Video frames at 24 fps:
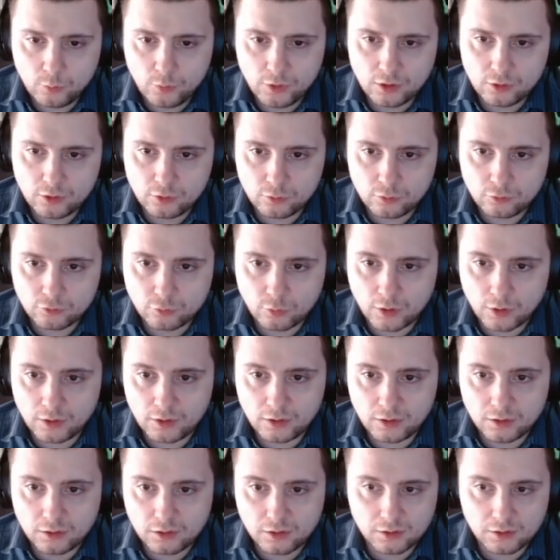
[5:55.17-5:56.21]
We could use one of
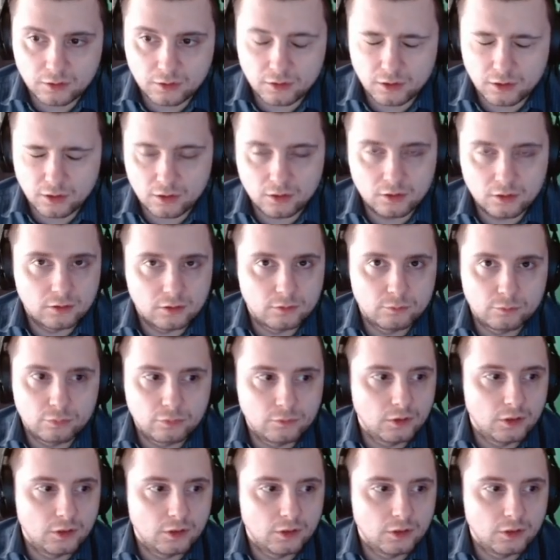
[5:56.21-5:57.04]
these because it's like a